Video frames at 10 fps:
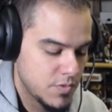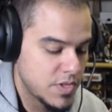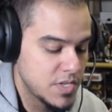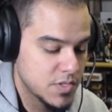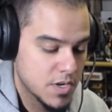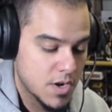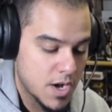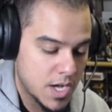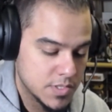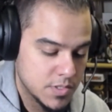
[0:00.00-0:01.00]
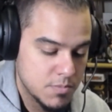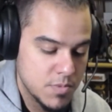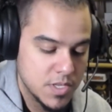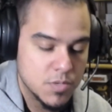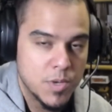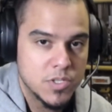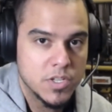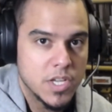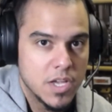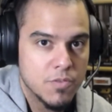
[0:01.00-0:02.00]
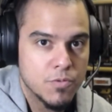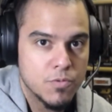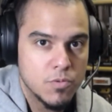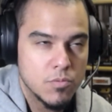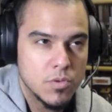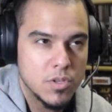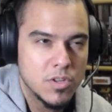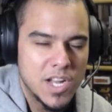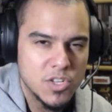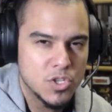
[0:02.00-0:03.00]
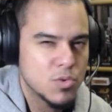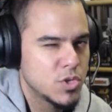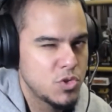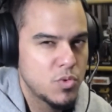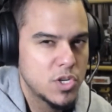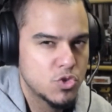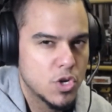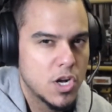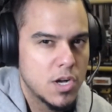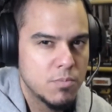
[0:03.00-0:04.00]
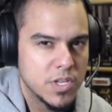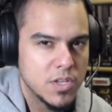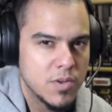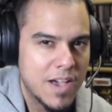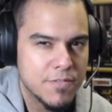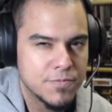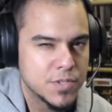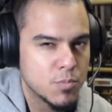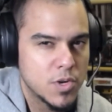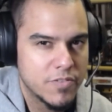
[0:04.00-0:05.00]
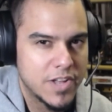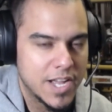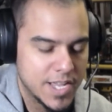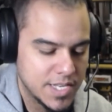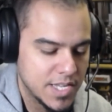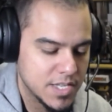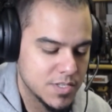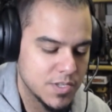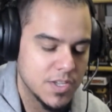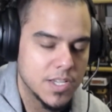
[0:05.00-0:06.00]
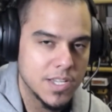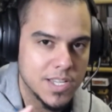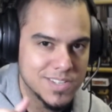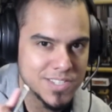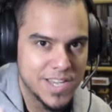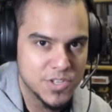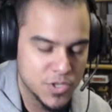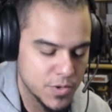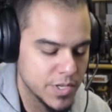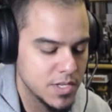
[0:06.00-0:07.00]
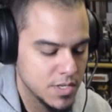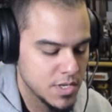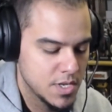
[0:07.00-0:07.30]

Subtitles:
These are awesome, especially if you're not sure what you want to draw, but you have somewhat of an idea, so you can get a sketch going.